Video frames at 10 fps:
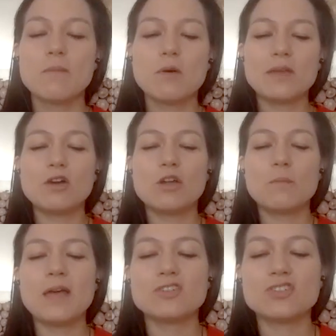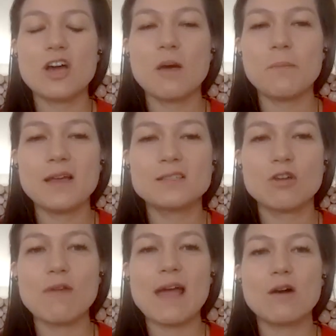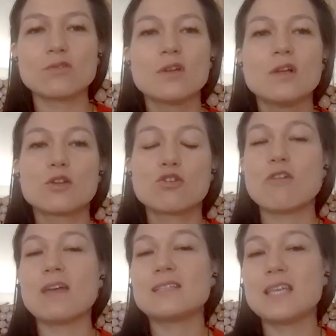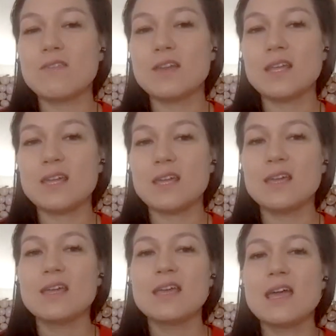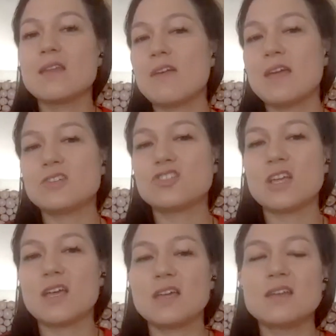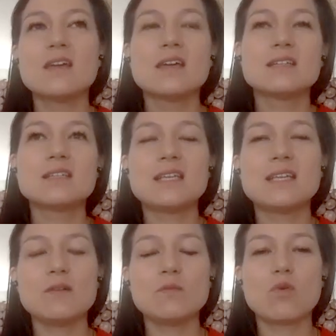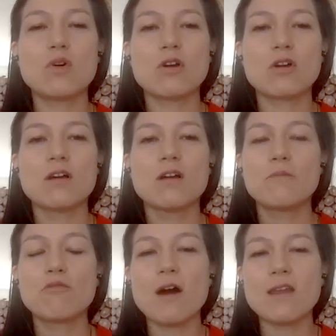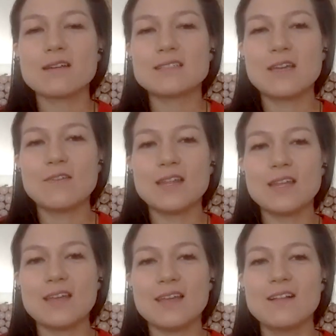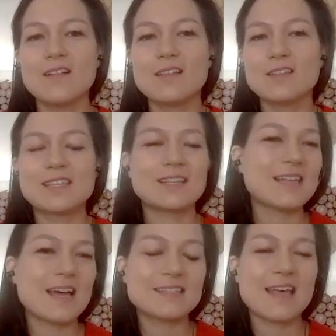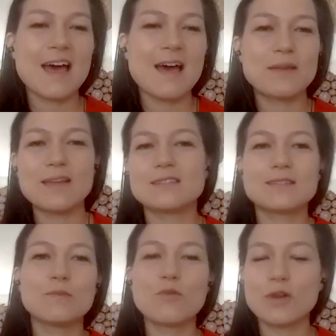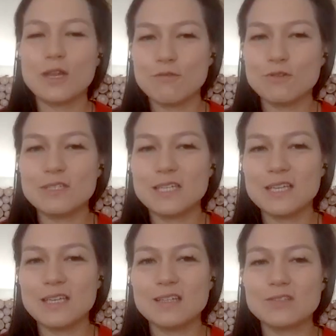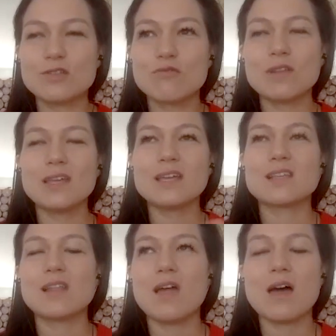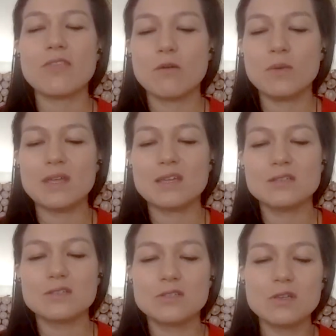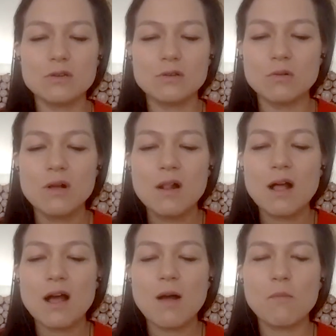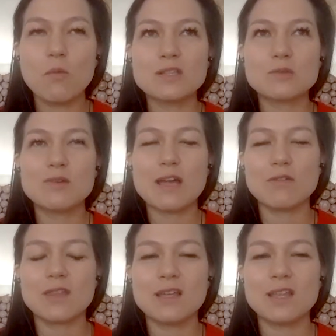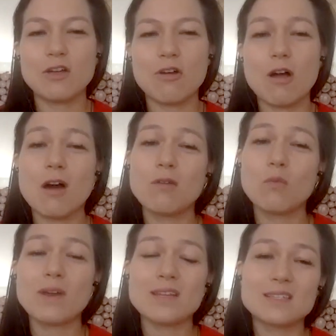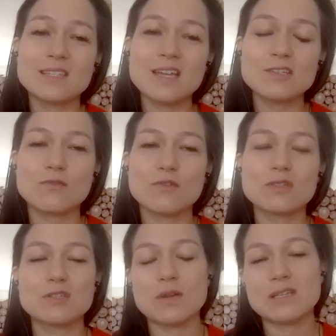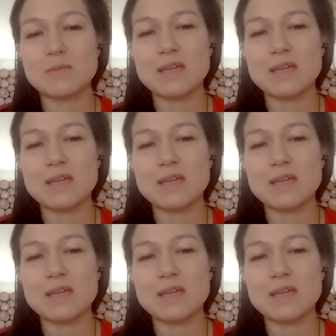but we could pitch topics around creativity, innovation, teamwork, productivity, success habits, morning routine. So there really is a lot that we can do um, once we get really clear on what is niche versus what is